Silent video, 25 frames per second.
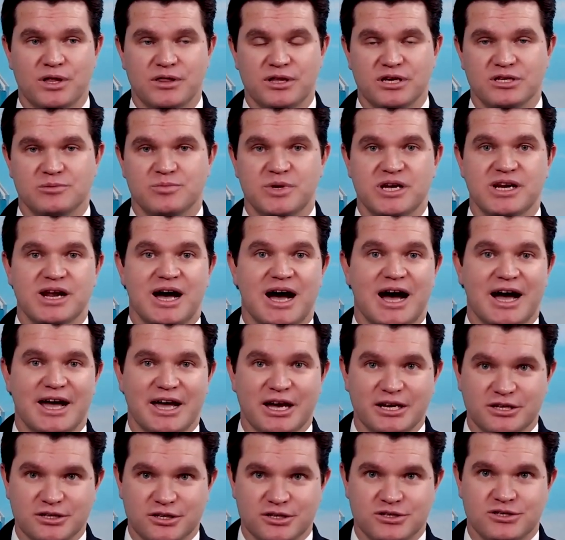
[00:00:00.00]
There's been a
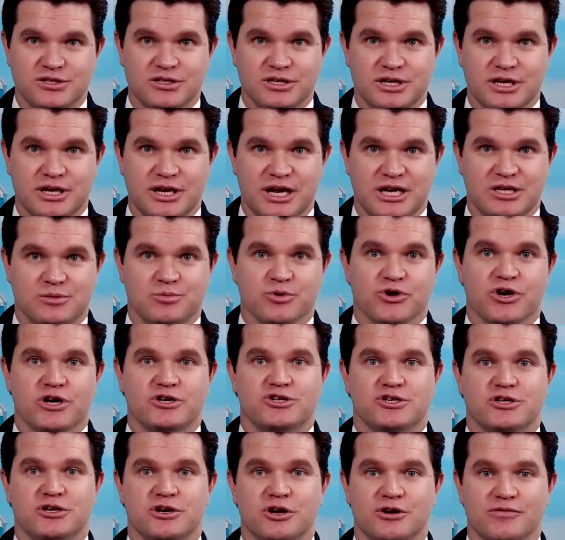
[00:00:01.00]
hiatus in
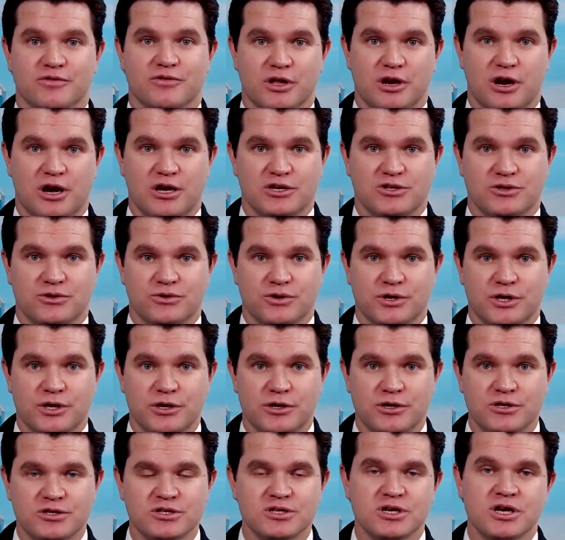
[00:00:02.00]
exploration over the last 3
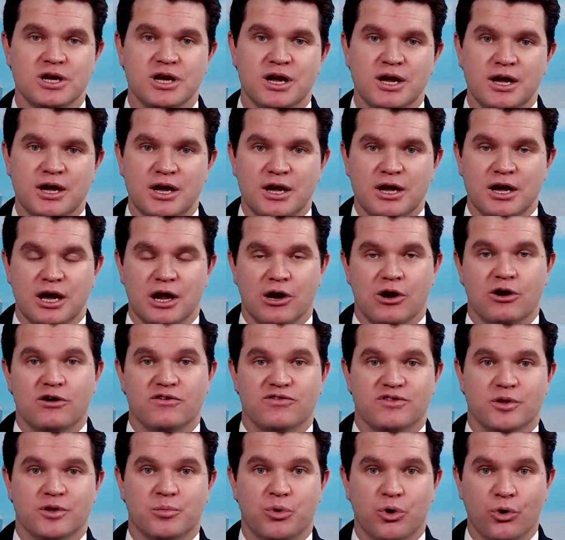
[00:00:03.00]
years. A
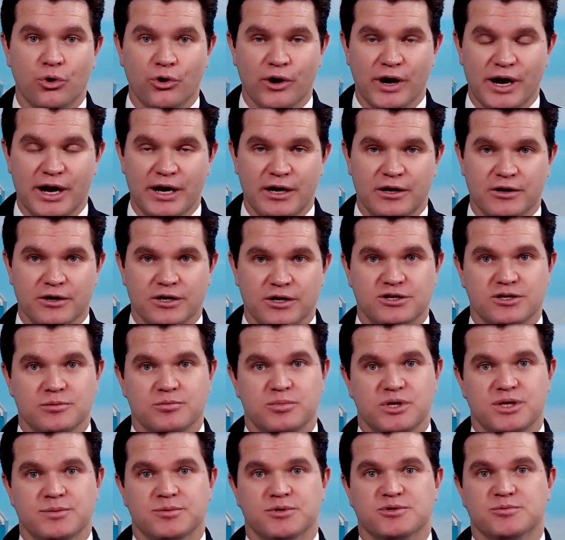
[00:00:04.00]
lot of the poorer acreage
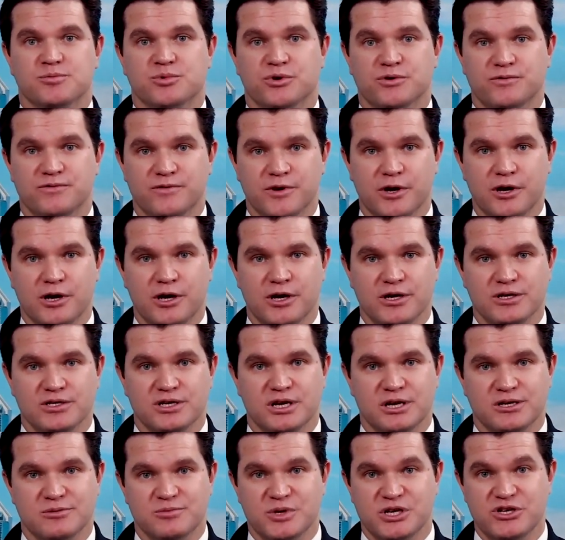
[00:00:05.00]
in people's
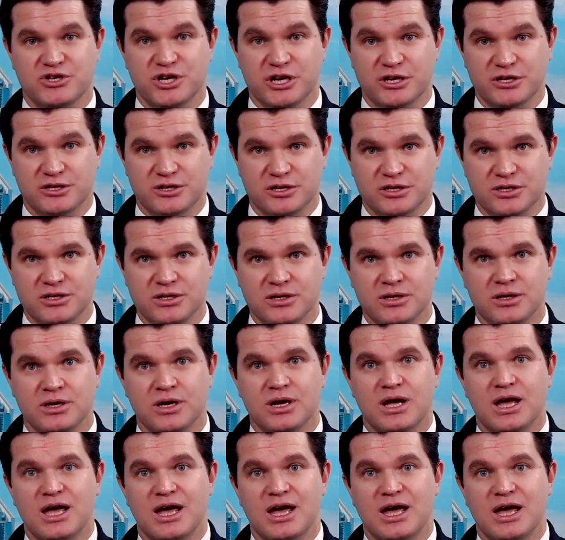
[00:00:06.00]
portfolios has been jettisoned.